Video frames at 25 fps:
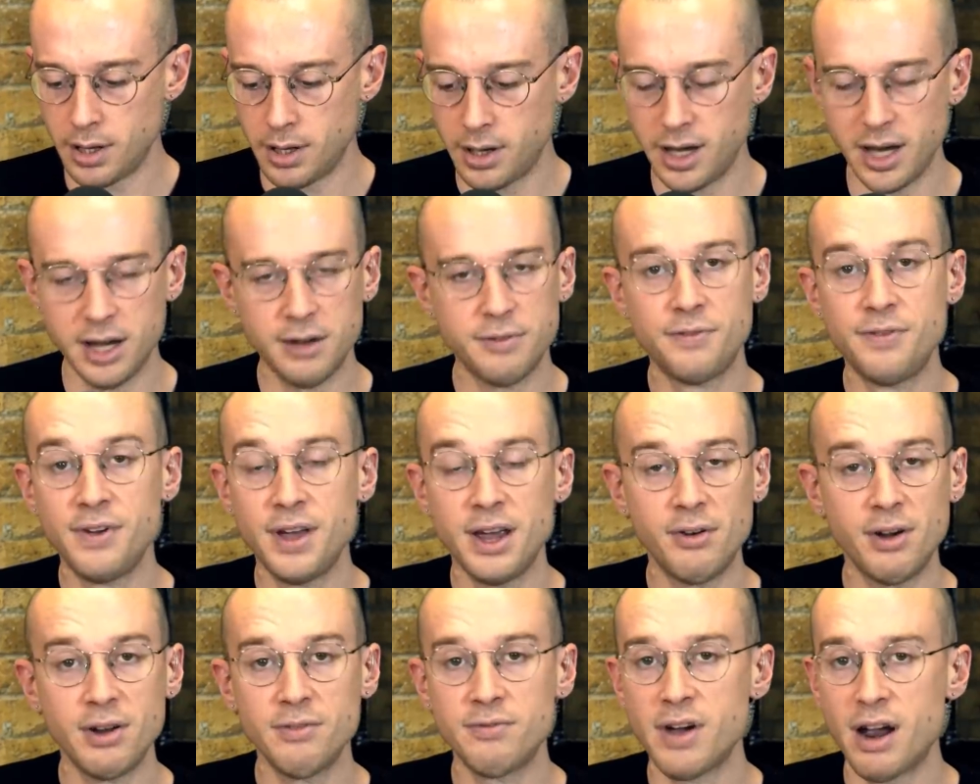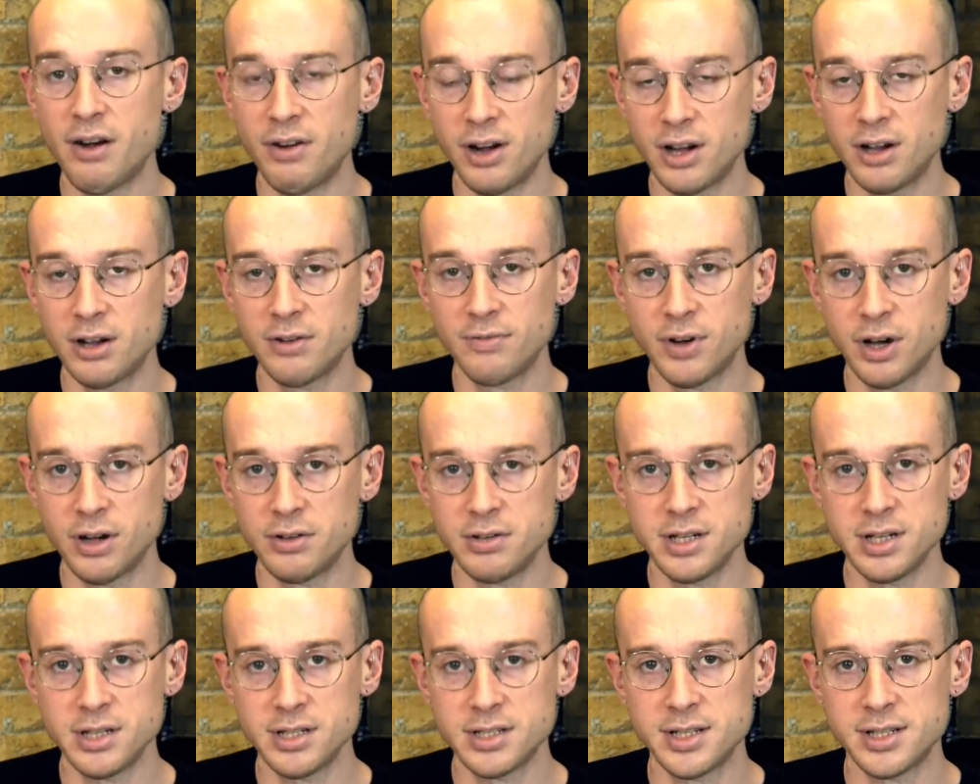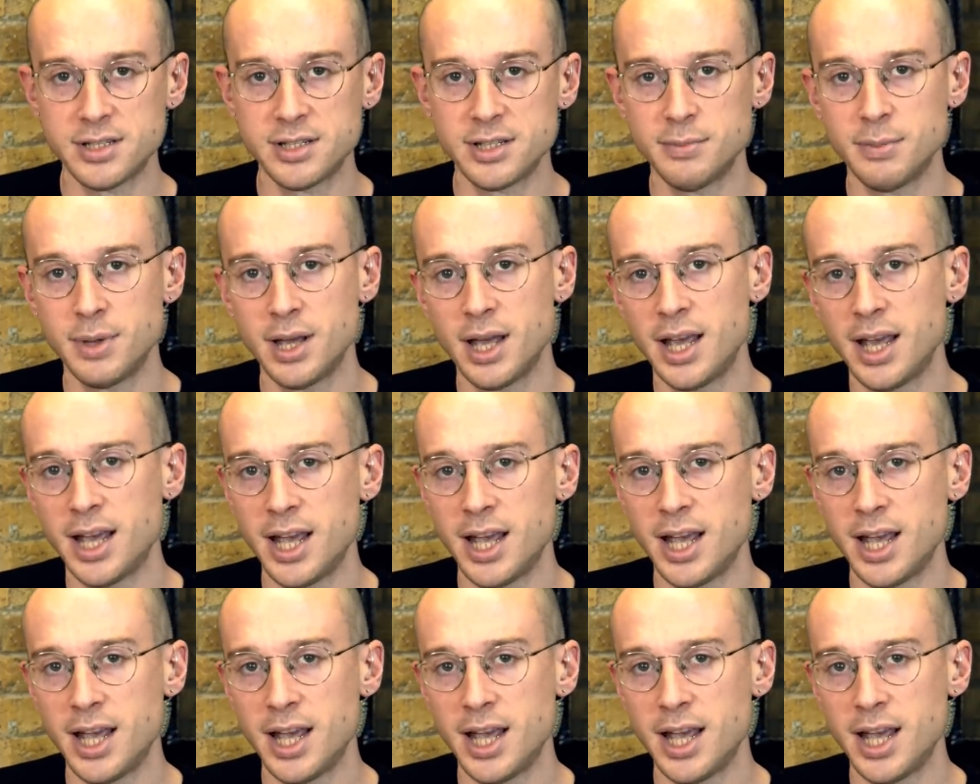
In theory, very good voting system.